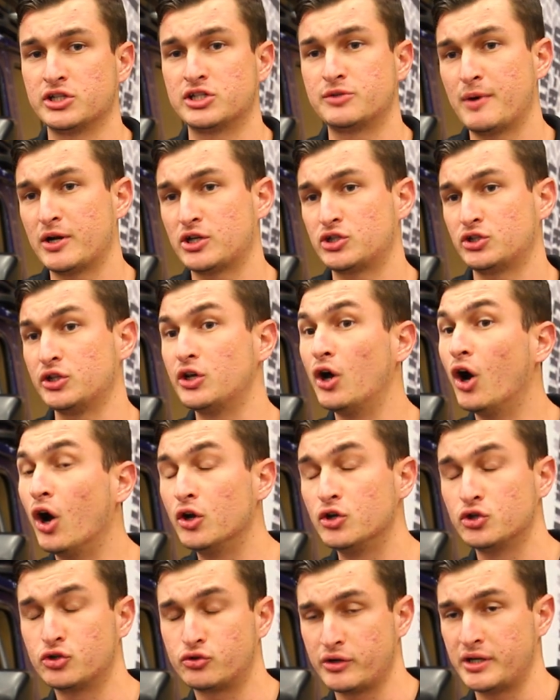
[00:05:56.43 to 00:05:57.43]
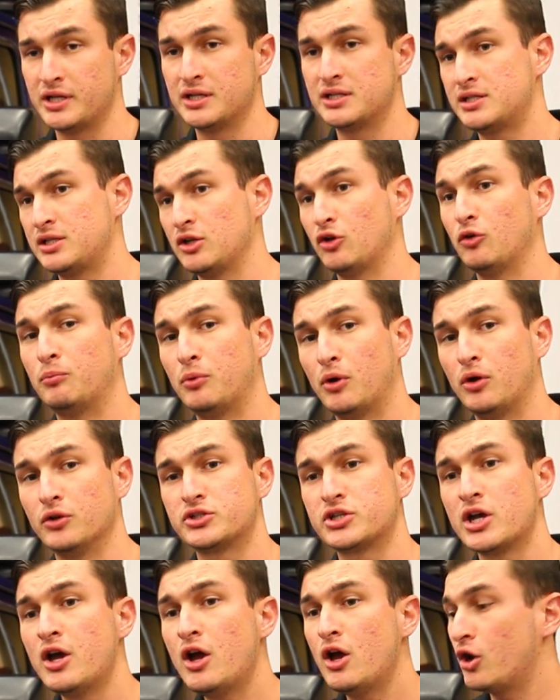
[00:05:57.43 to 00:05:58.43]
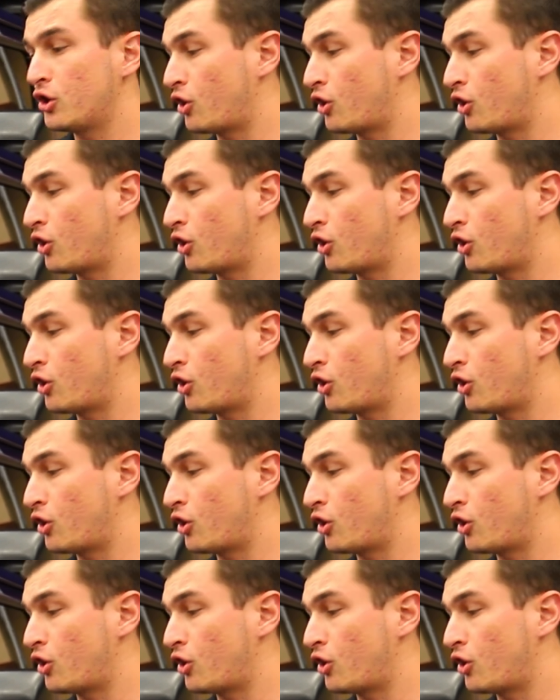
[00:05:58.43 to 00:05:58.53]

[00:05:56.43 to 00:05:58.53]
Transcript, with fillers: especially untreated steel bolts,